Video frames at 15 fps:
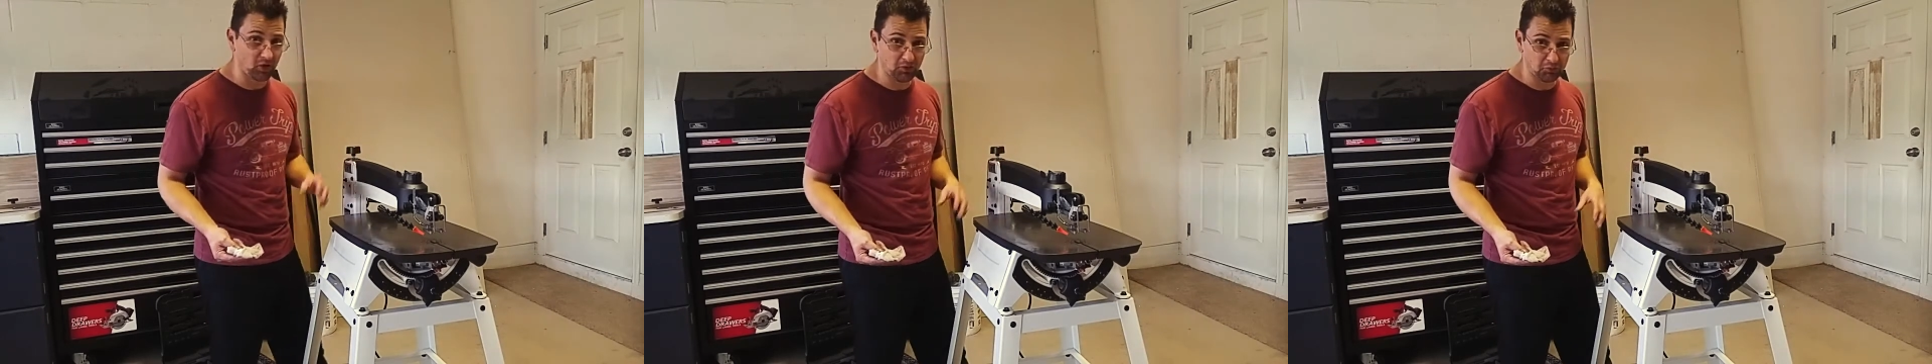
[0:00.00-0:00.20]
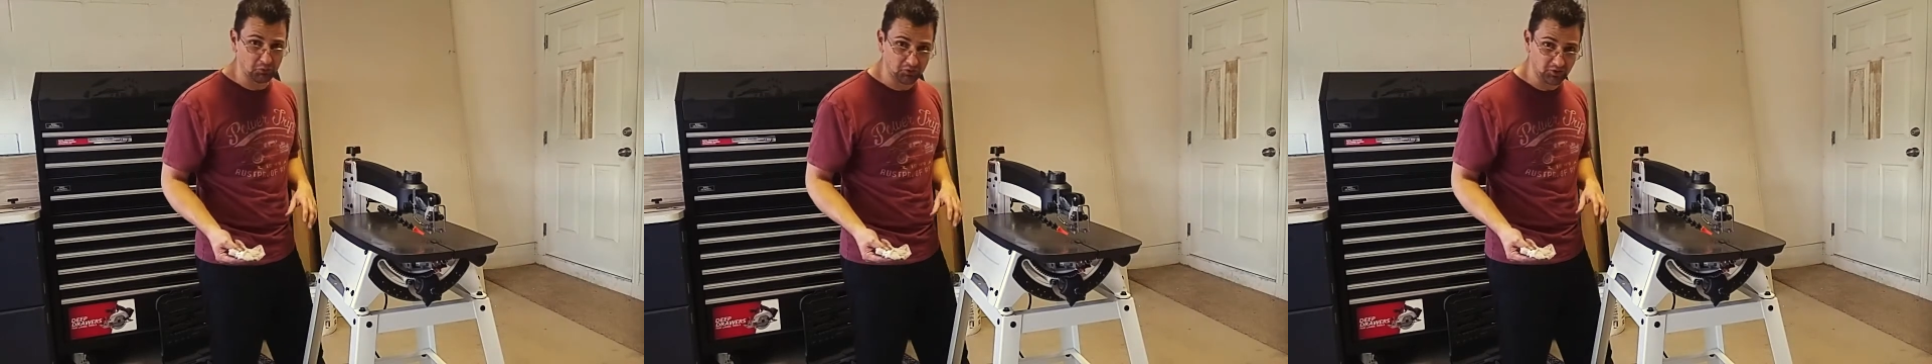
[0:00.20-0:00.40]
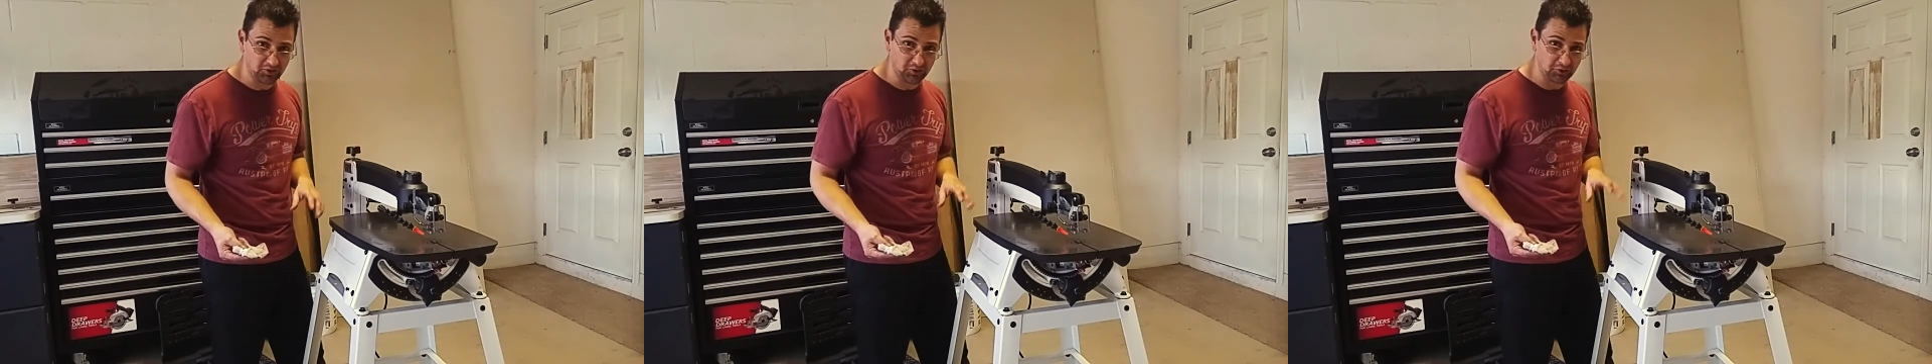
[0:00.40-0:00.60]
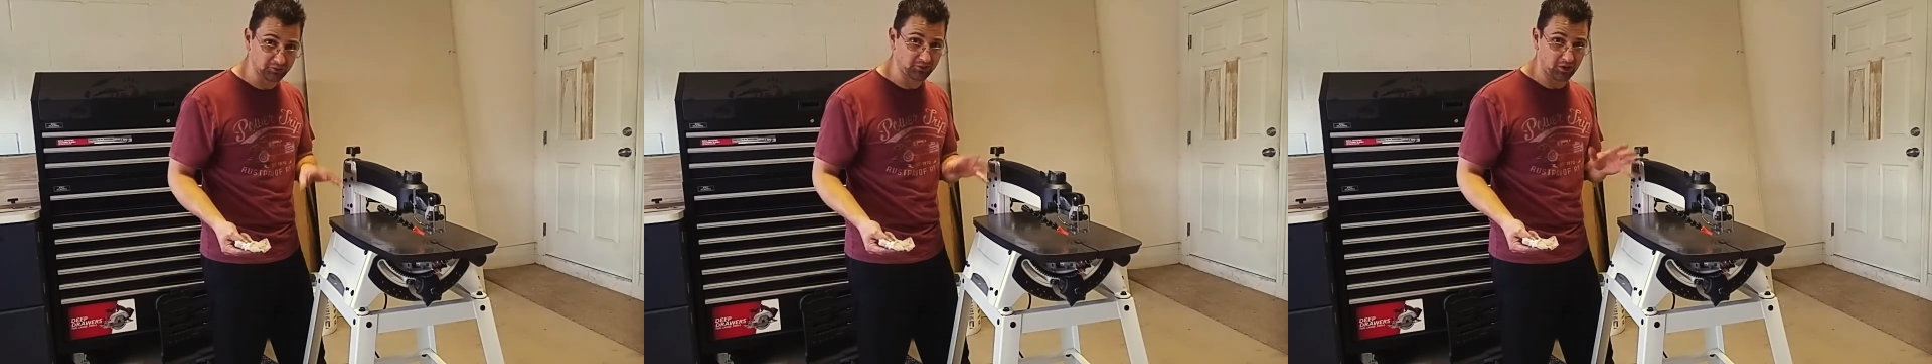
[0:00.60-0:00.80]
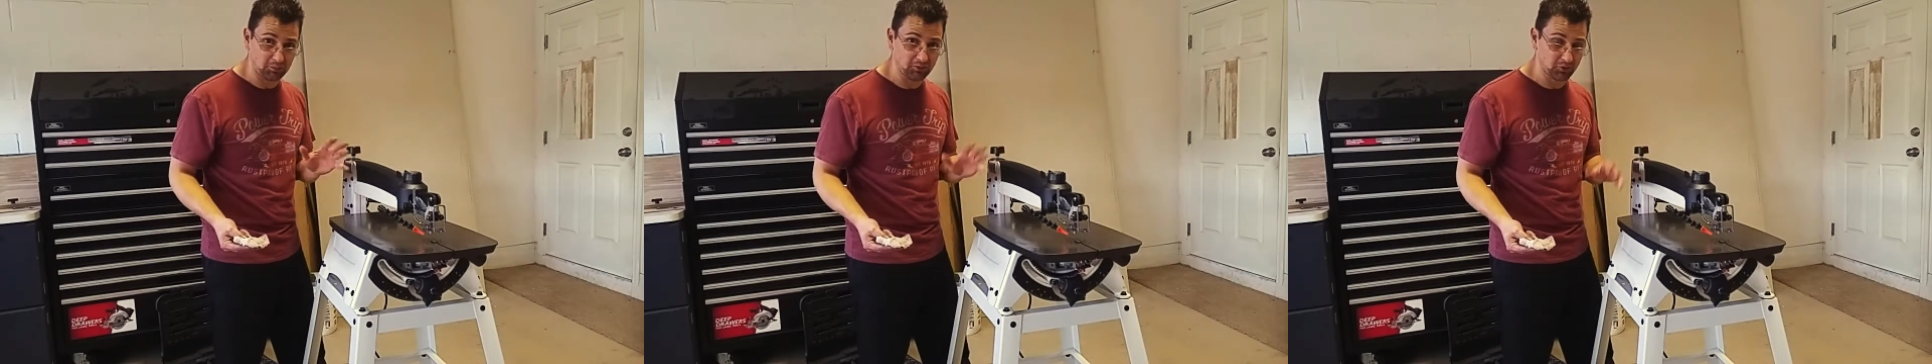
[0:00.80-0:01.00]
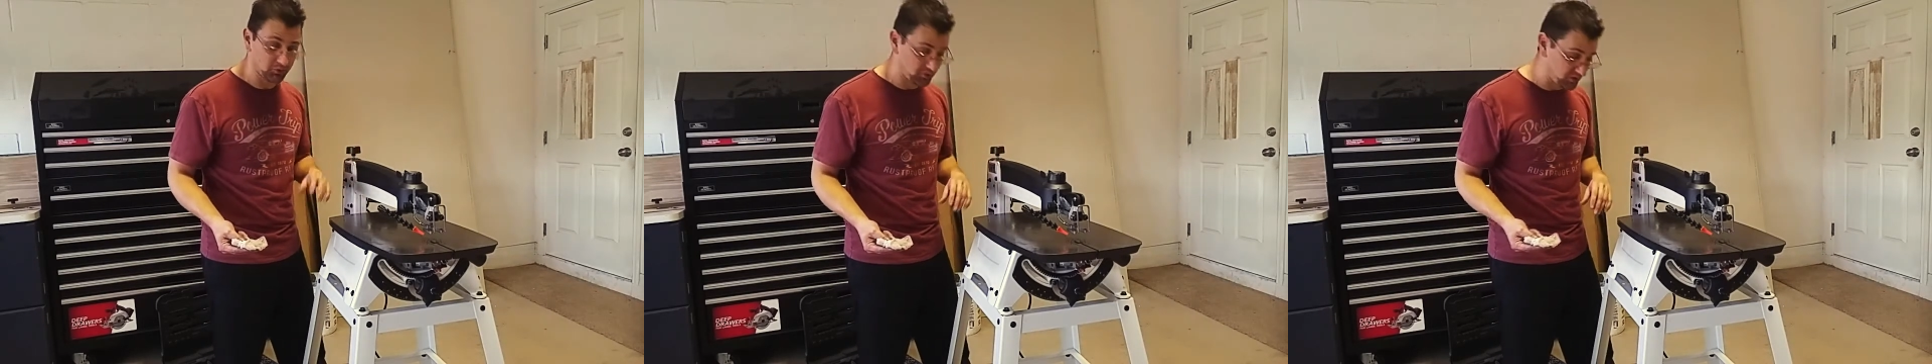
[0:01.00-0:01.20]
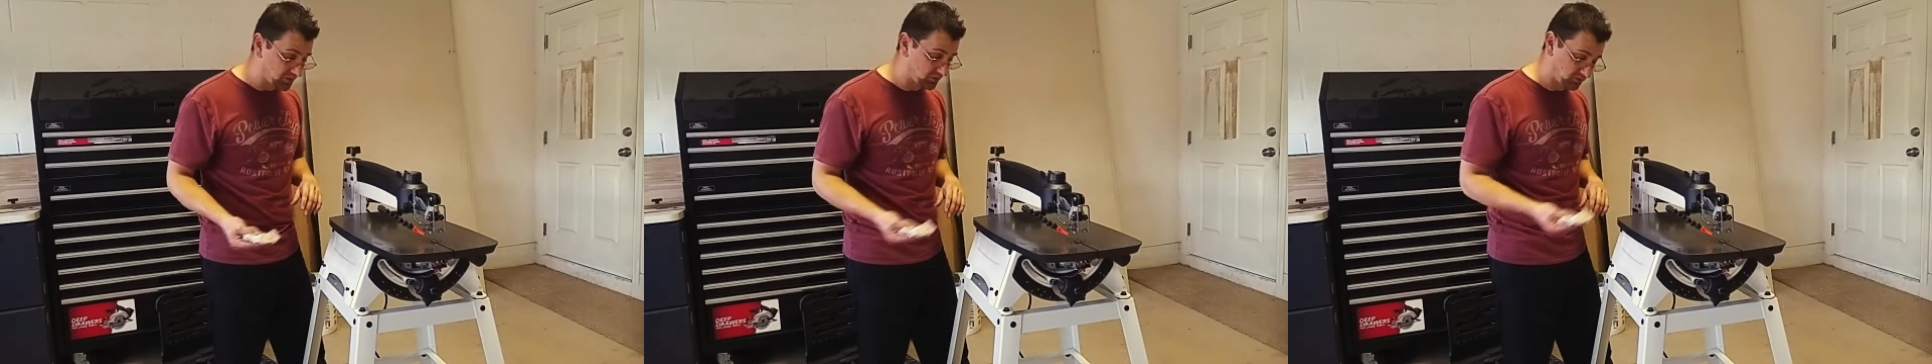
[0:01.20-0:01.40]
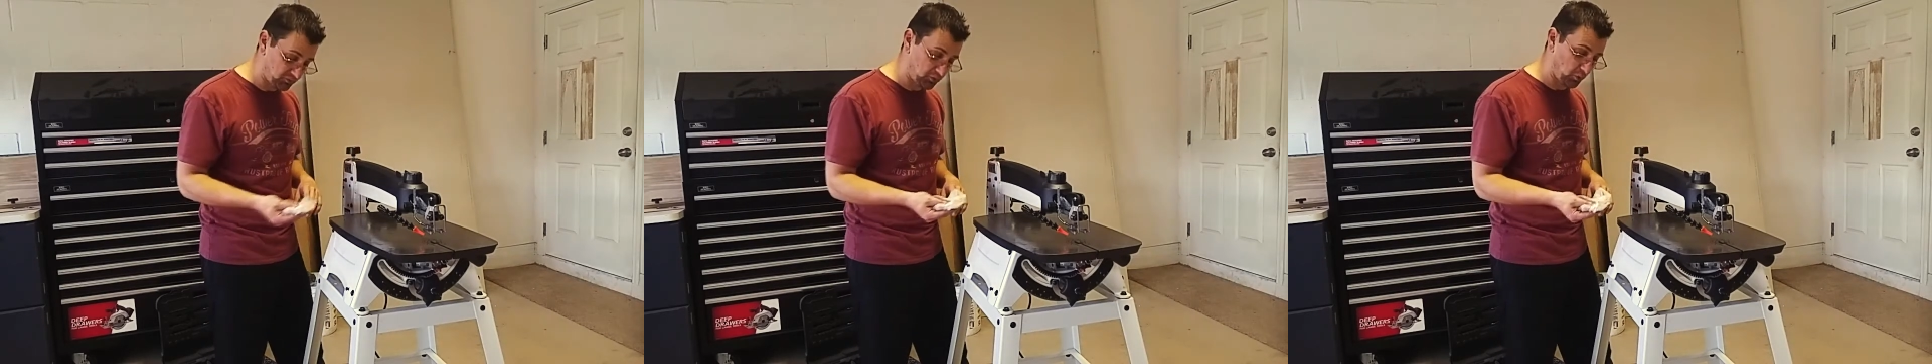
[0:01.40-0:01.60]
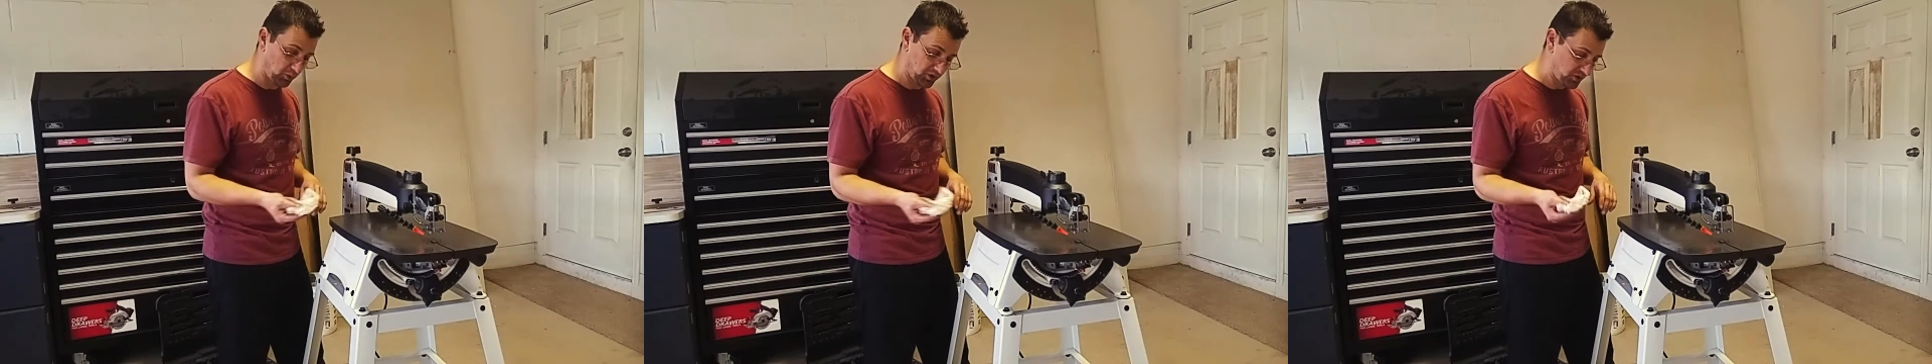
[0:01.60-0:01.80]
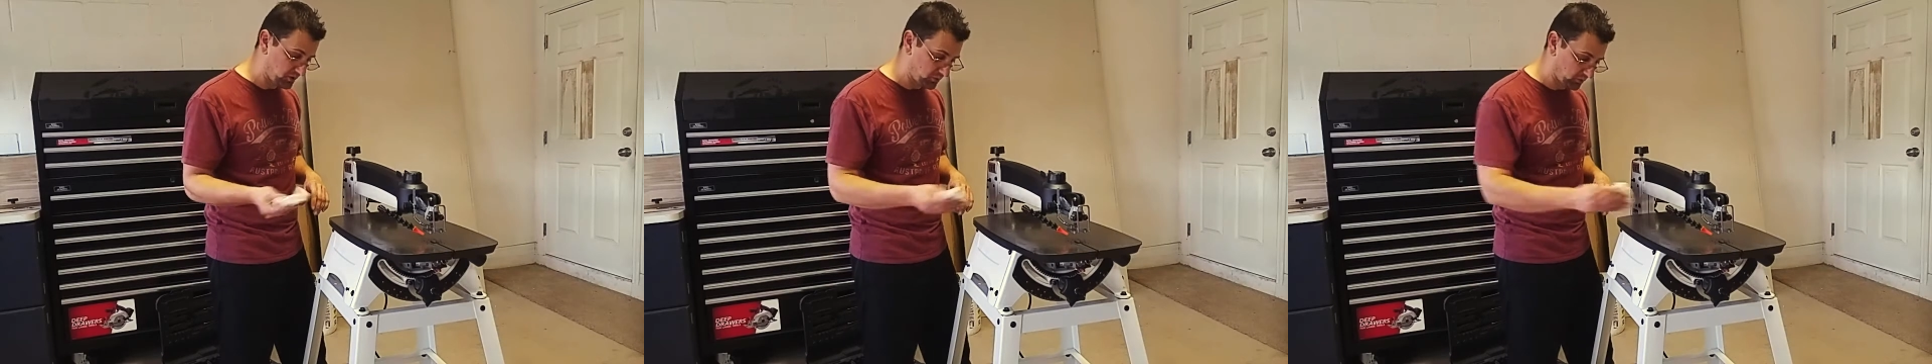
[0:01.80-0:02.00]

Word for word: off with a little W D forty